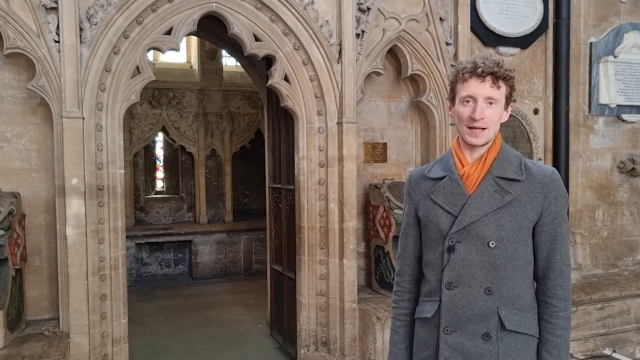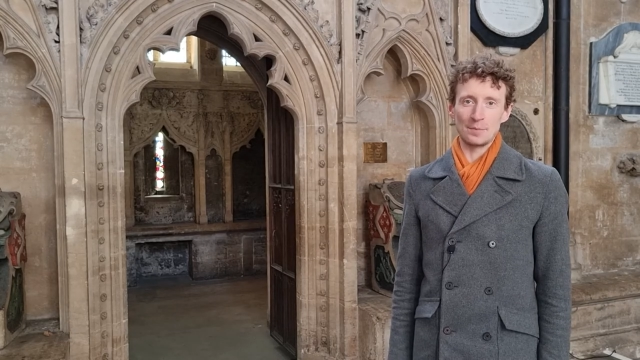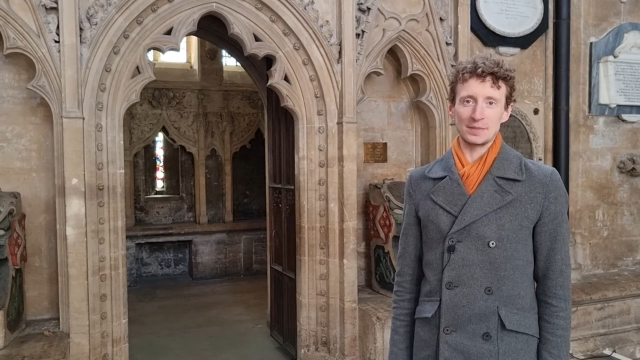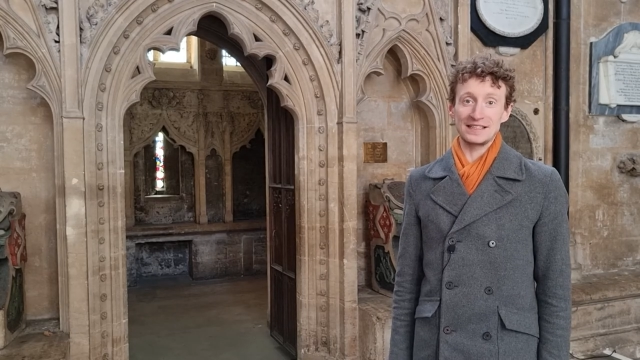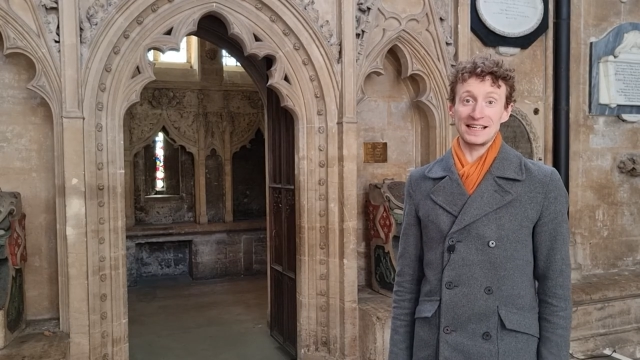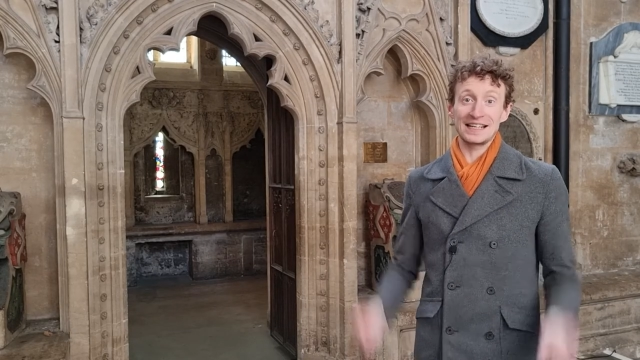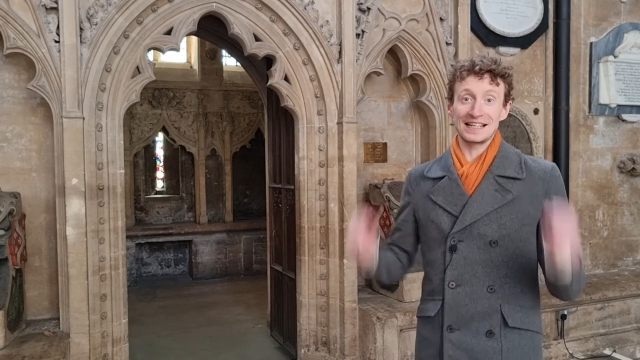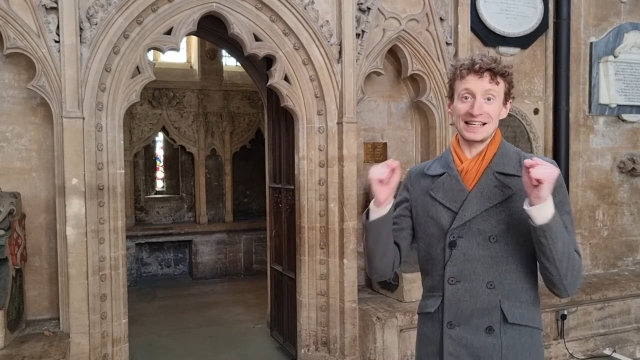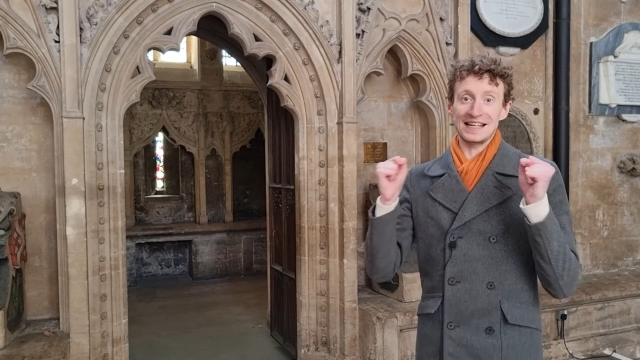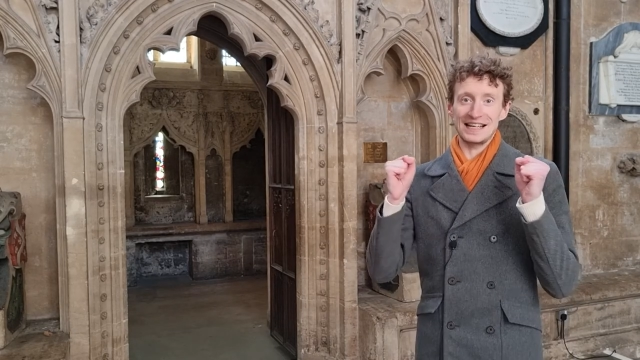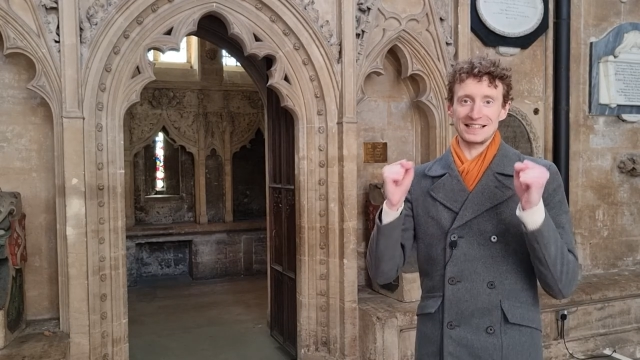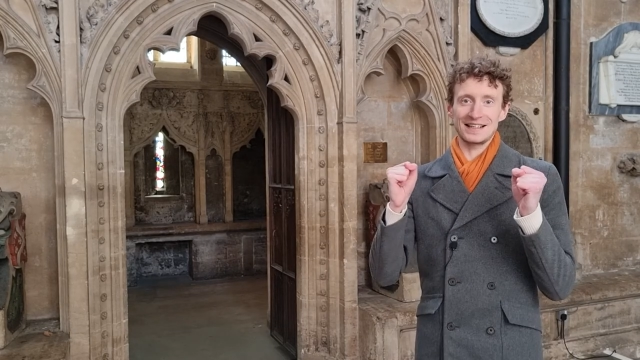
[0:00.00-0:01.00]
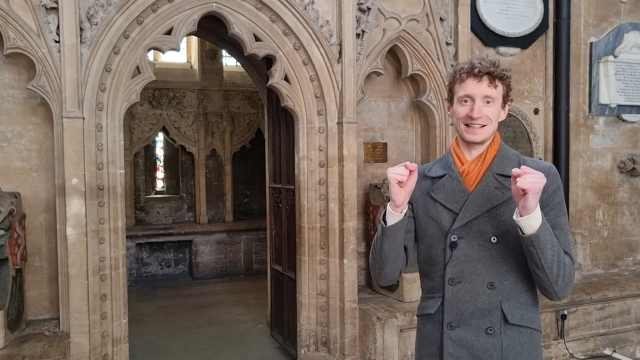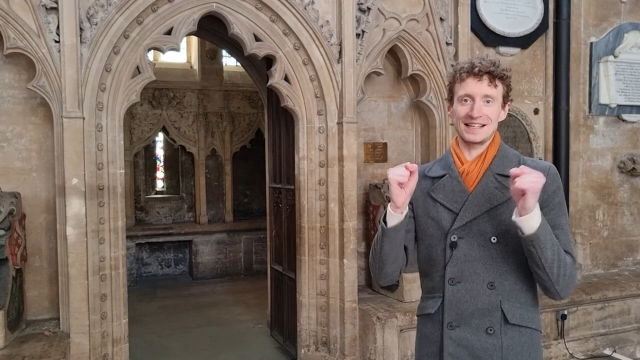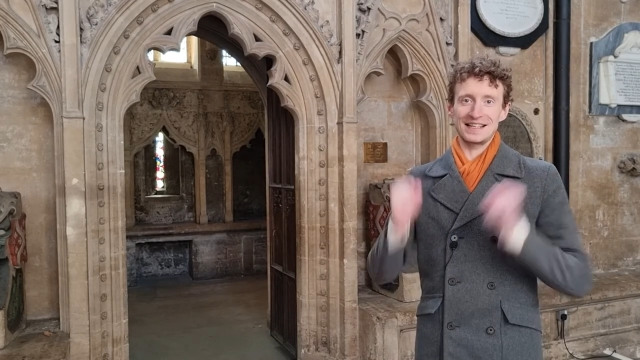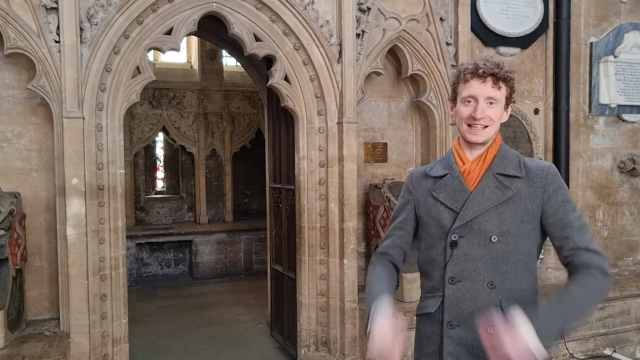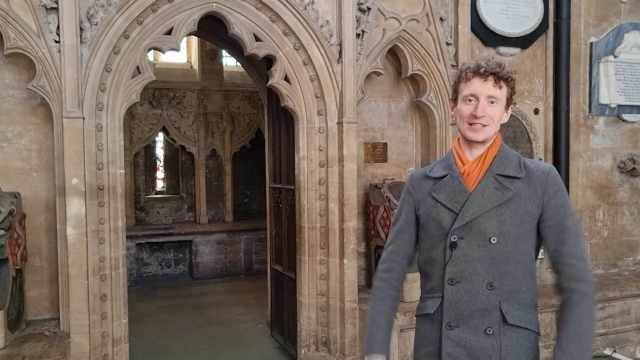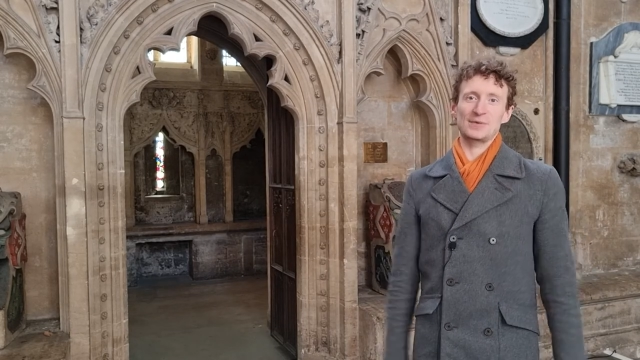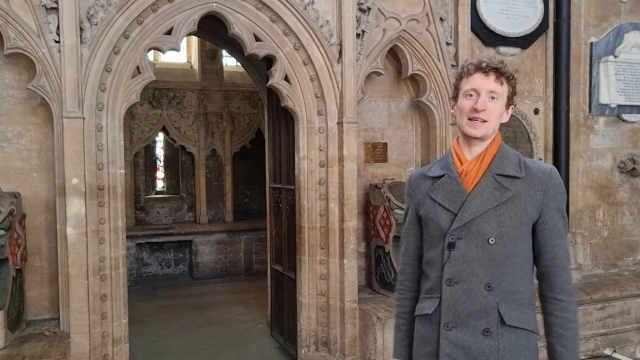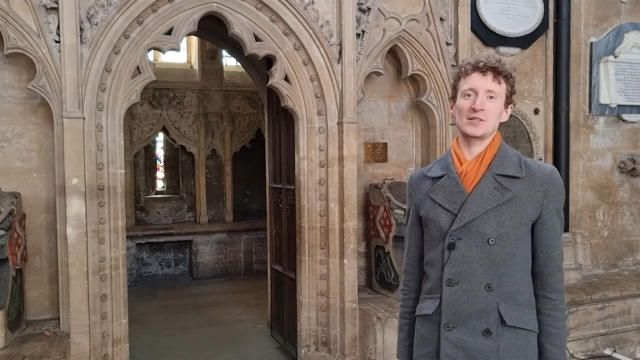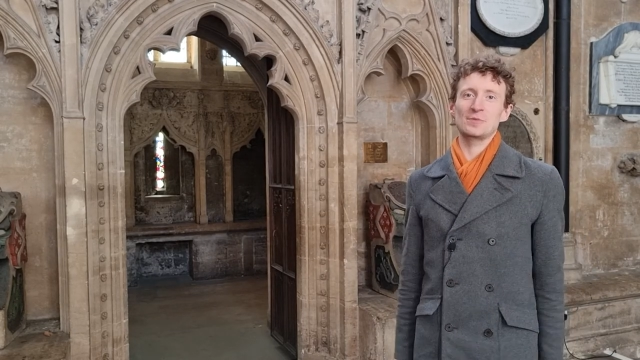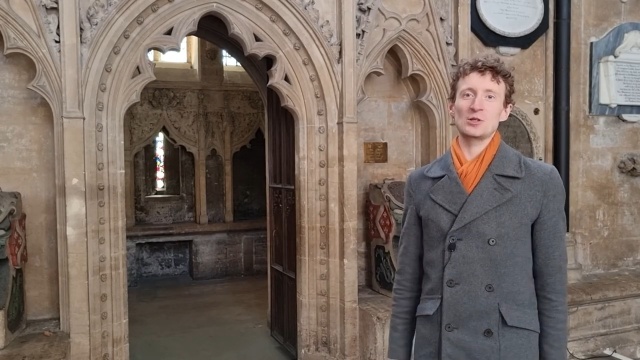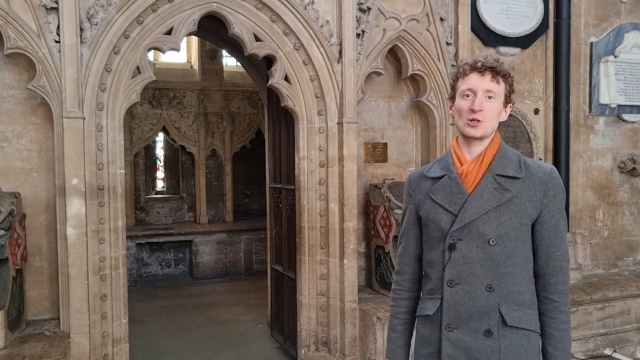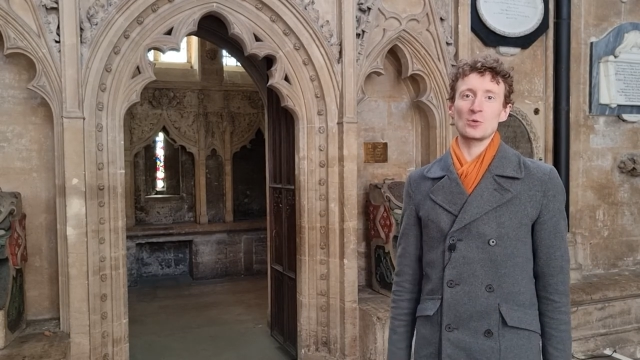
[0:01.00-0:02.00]
I'm particularly excited this week
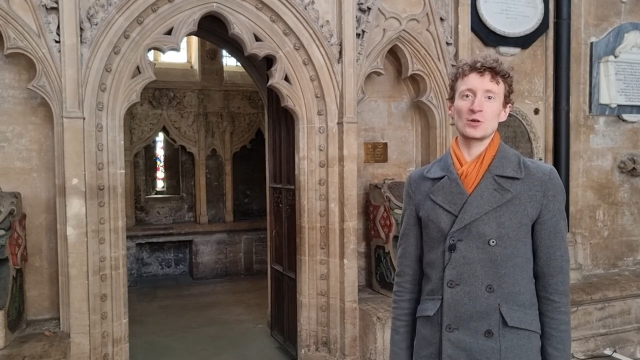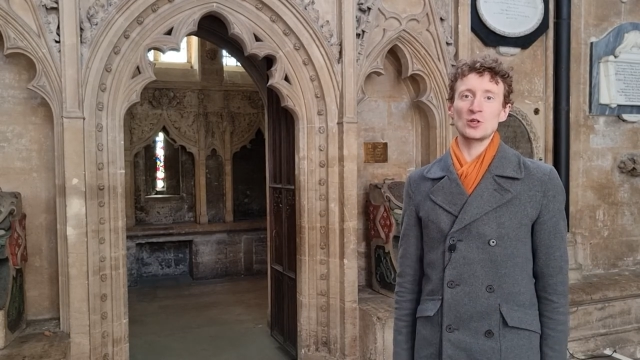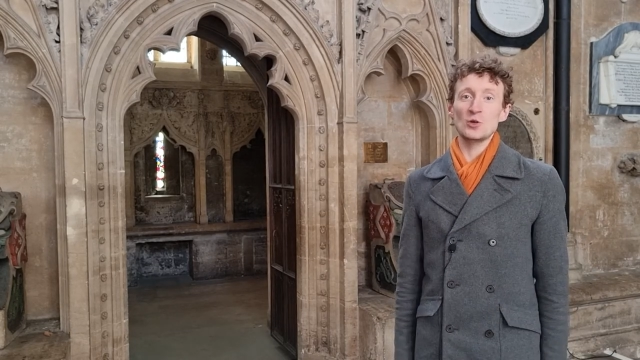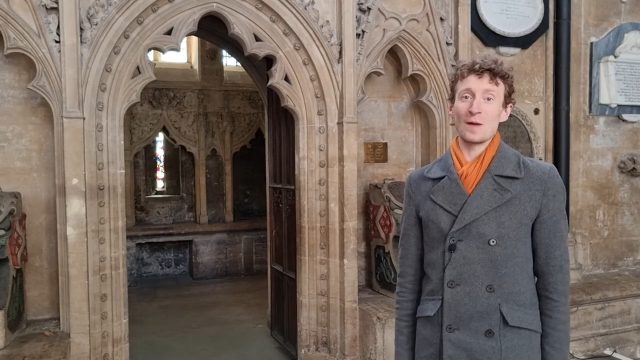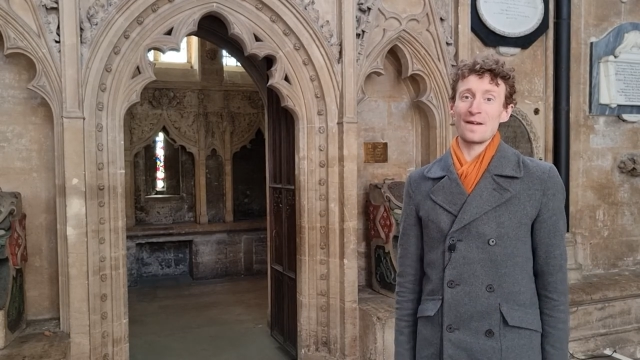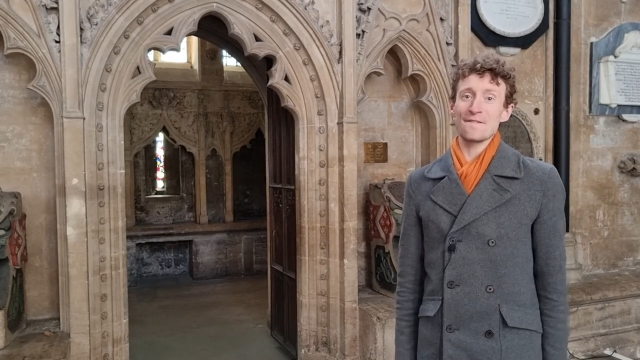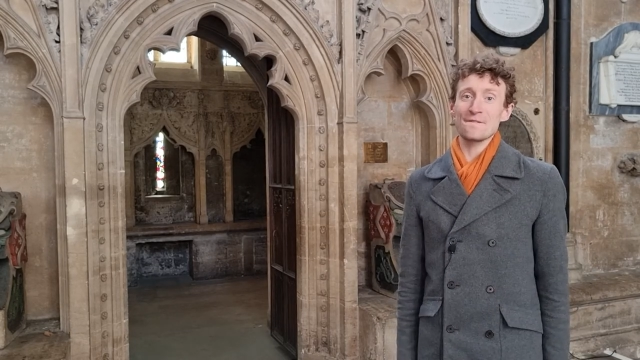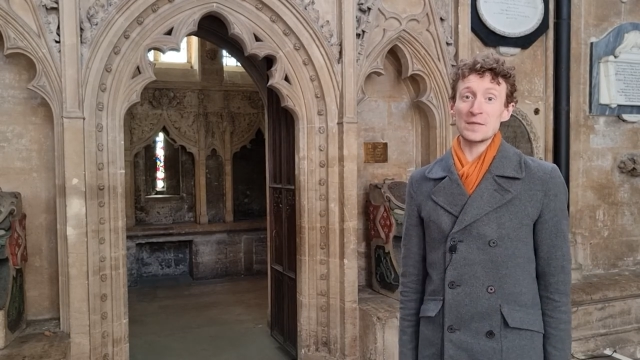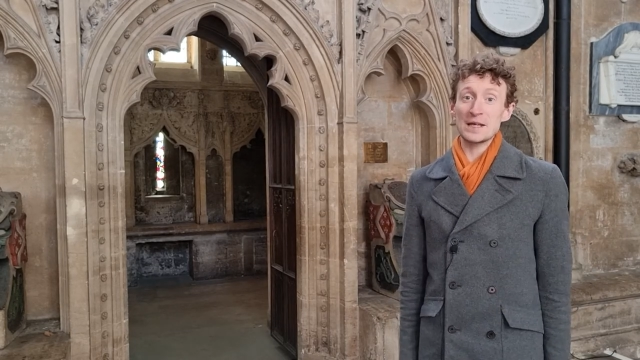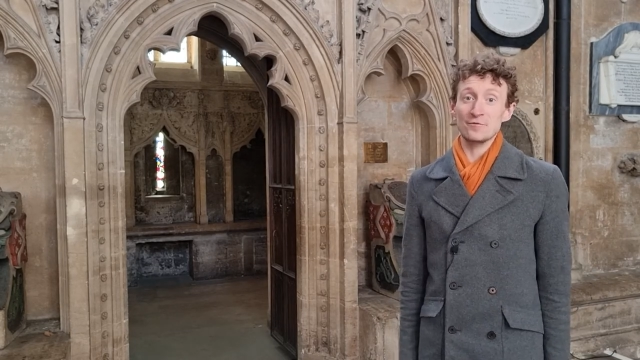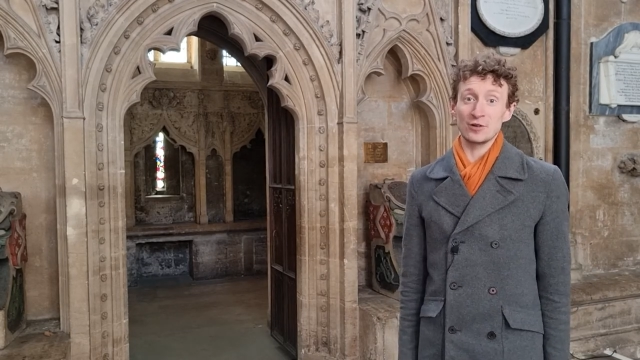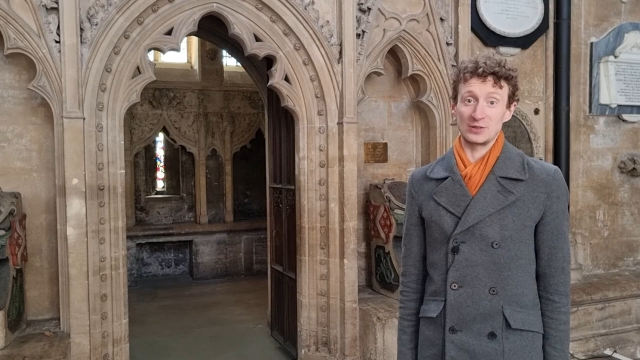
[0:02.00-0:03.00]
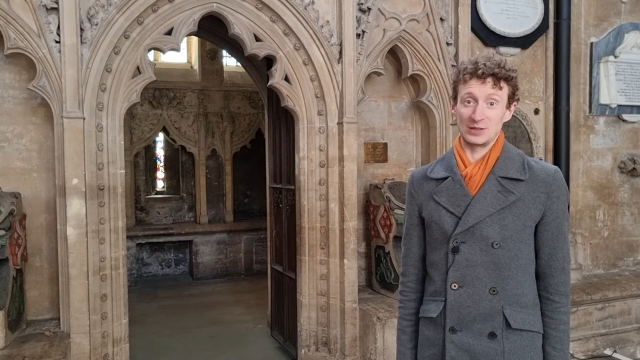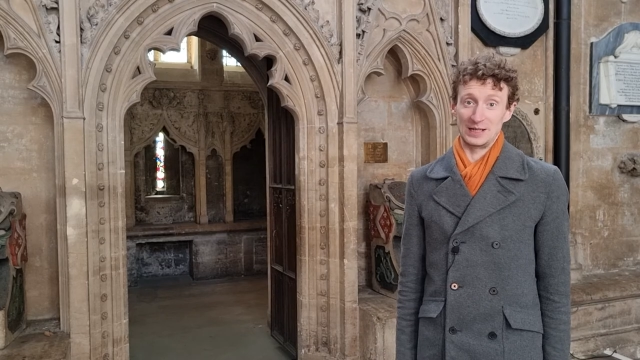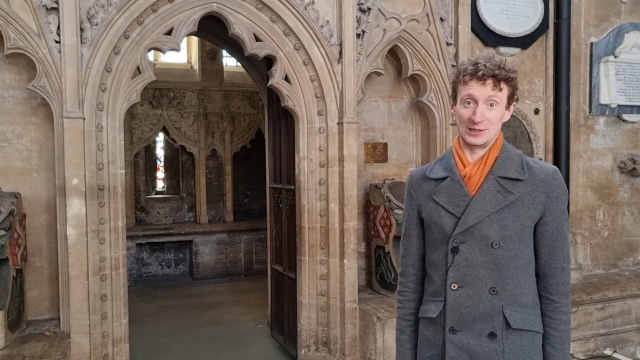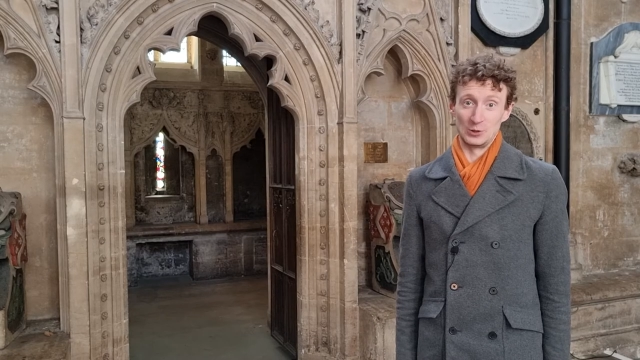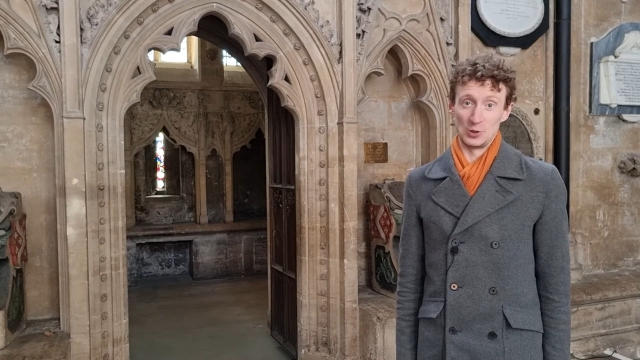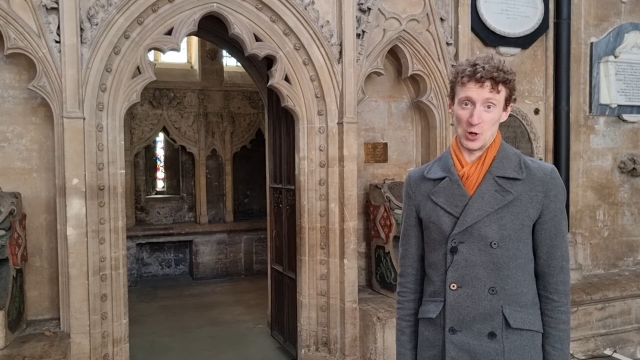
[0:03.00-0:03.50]
to be showing you my favourite little